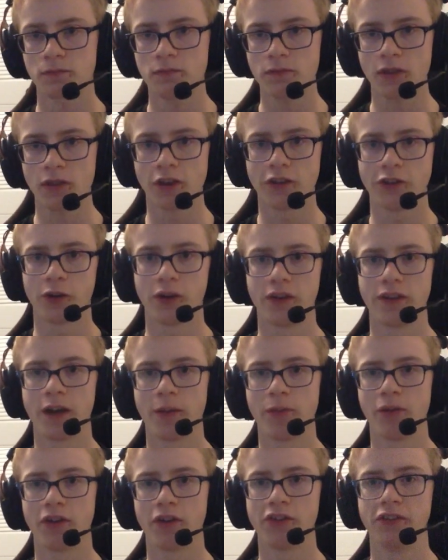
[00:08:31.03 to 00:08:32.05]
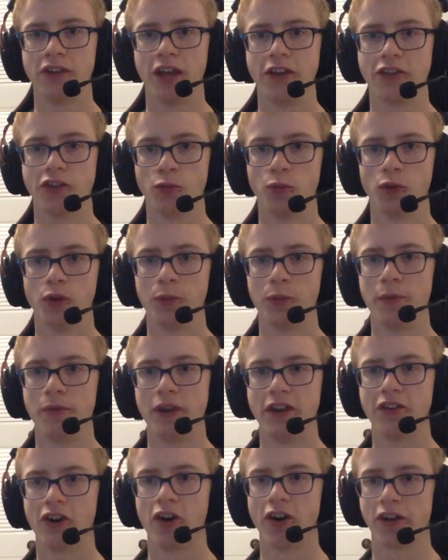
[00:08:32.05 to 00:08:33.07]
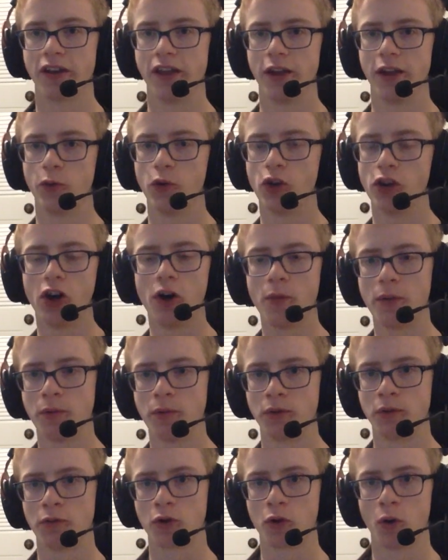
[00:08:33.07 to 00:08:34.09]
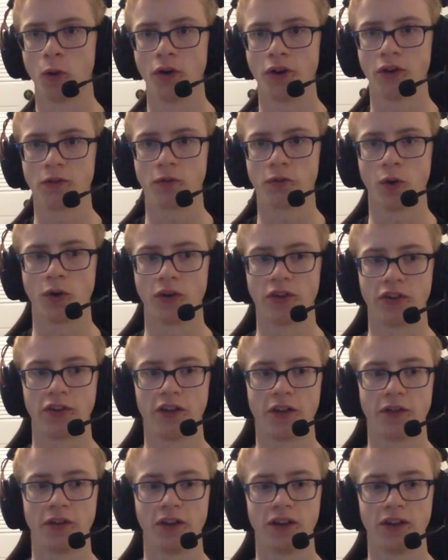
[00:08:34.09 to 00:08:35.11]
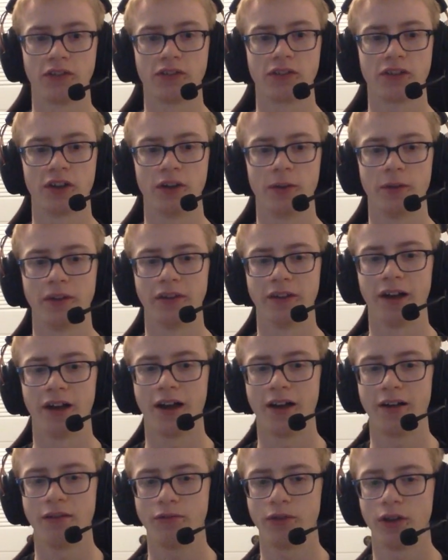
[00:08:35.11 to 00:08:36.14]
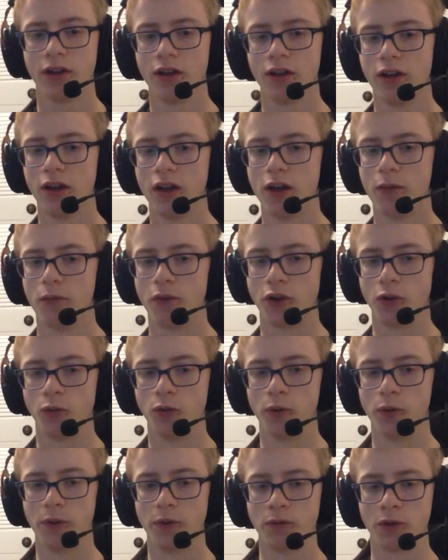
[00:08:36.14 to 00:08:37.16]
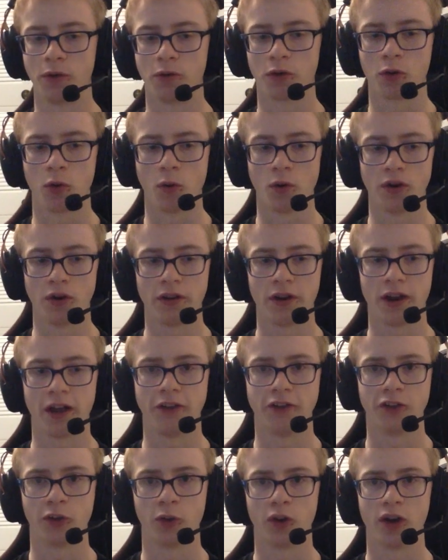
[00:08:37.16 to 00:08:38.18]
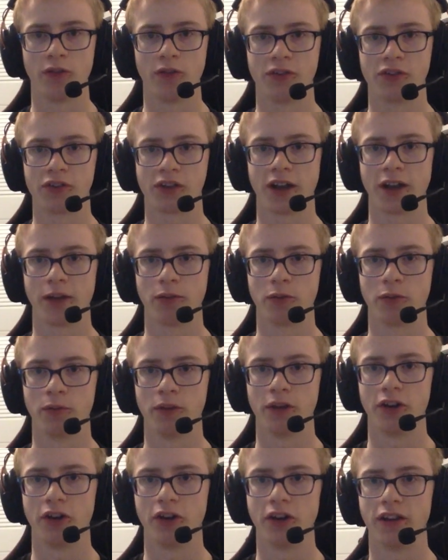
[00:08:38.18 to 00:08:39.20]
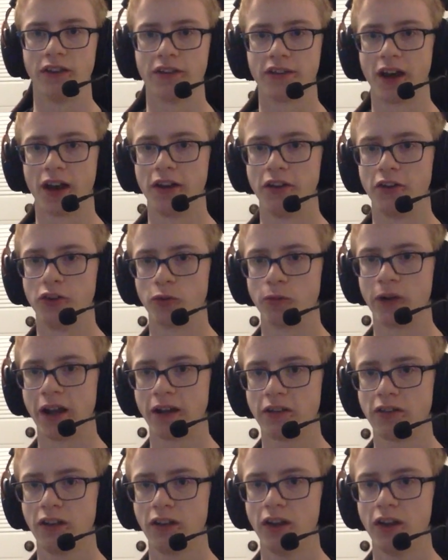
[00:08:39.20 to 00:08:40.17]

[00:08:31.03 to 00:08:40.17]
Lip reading: So yeah, that presentation will be me talking. It will all be pre-recorded, of course. Nothing is going to be live, but it will be pre-recorded and shown off as a kind of premiere inside a direct.